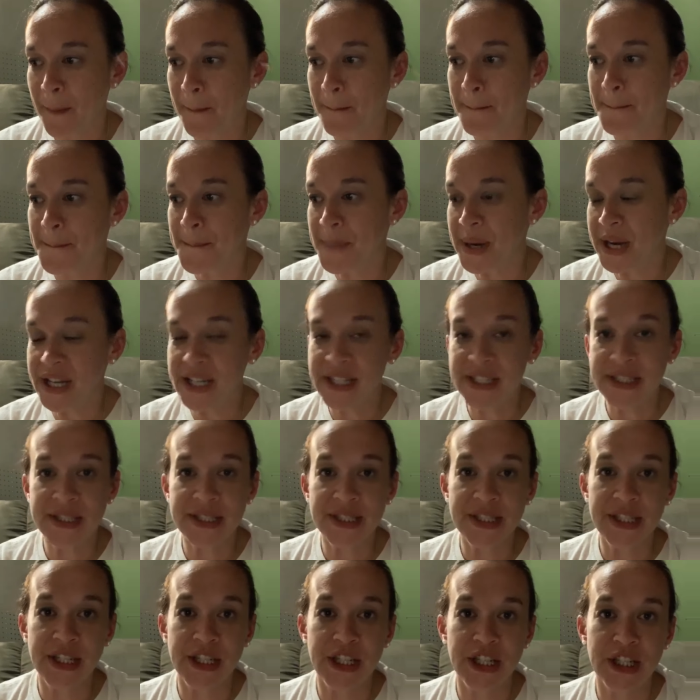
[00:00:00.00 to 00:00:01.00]
But,
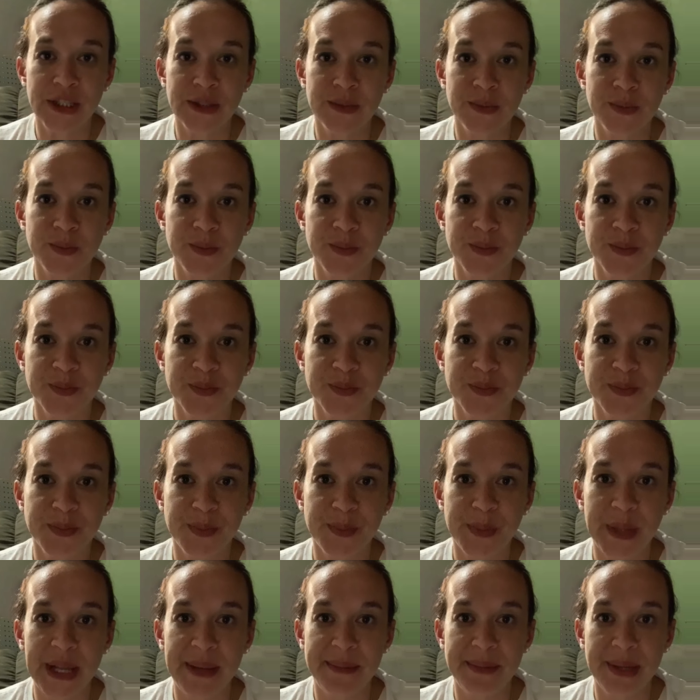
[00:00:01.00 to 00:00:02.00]
you know,
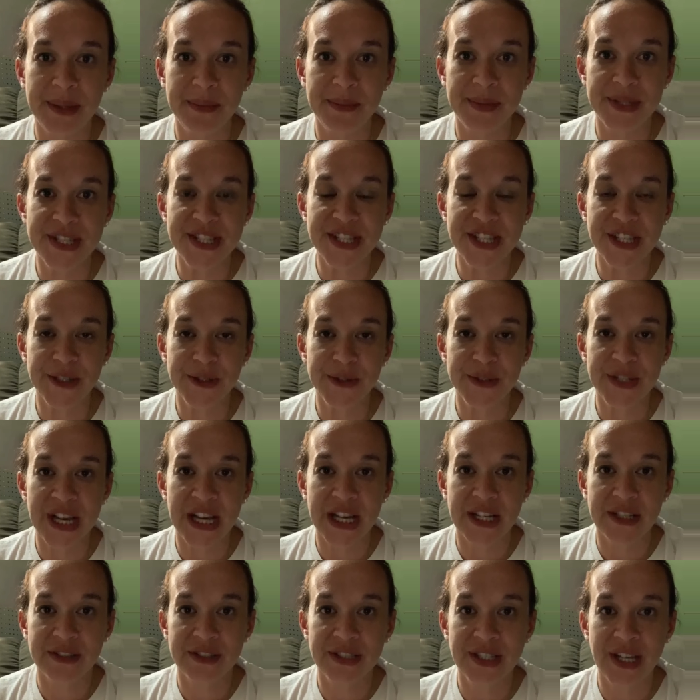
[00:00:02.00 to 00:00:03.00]
he made me slow
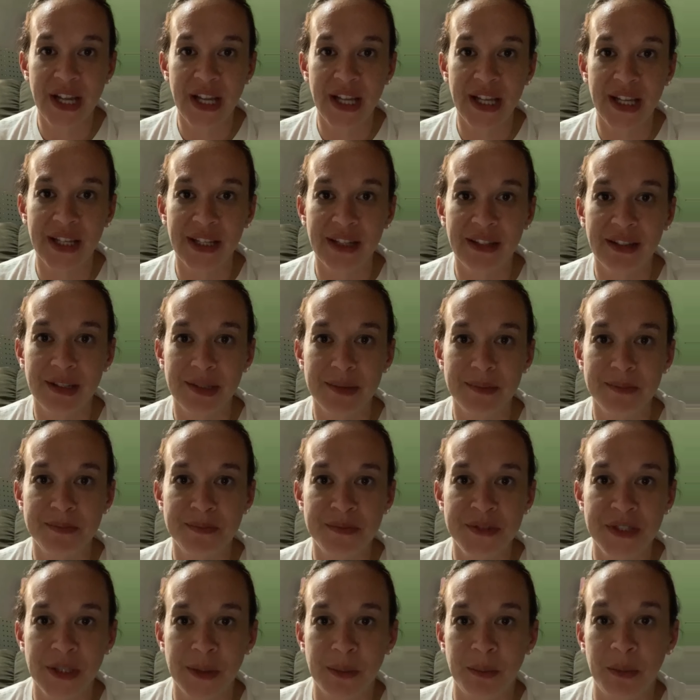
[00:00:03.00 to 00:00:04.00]
down and
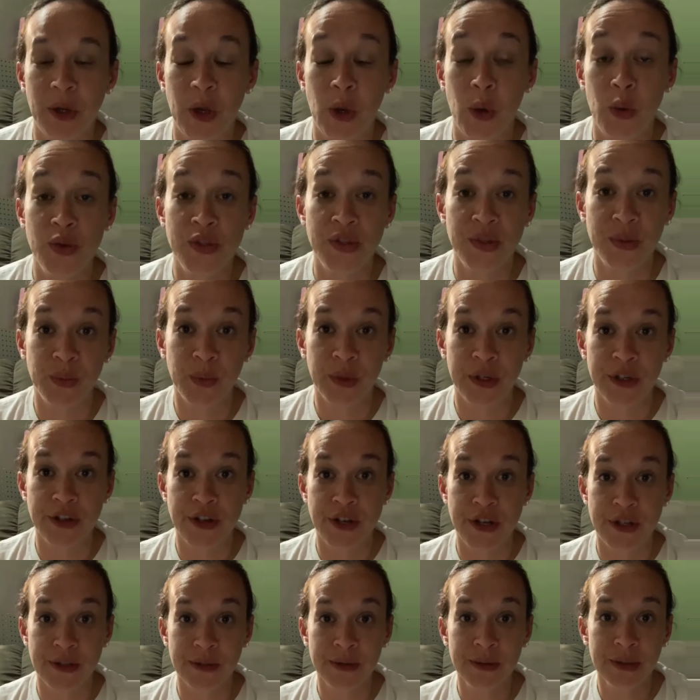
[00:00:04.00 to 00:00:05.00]
go somewhere
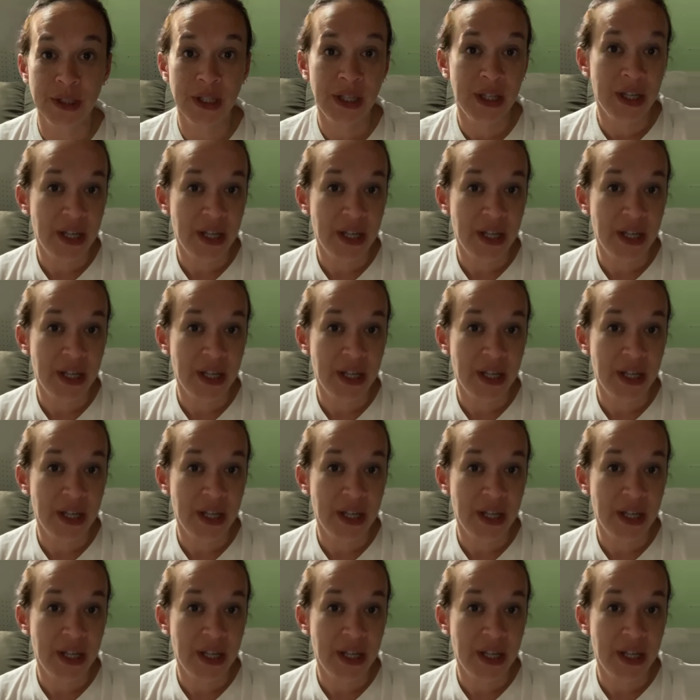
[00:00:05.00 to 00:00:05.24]
new.